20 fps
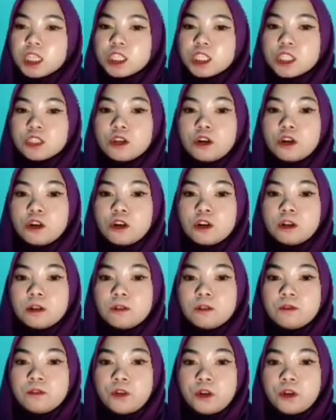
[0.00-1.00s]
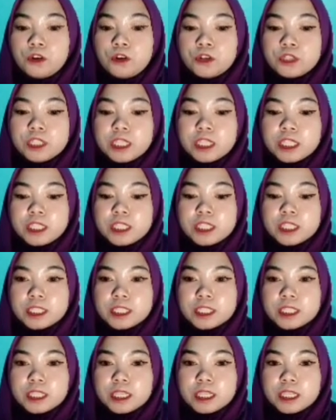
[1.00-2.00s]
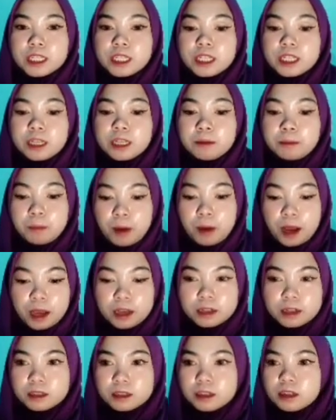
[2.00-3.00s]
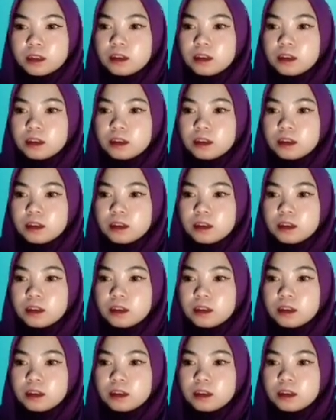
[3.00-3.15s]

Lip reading: So for this part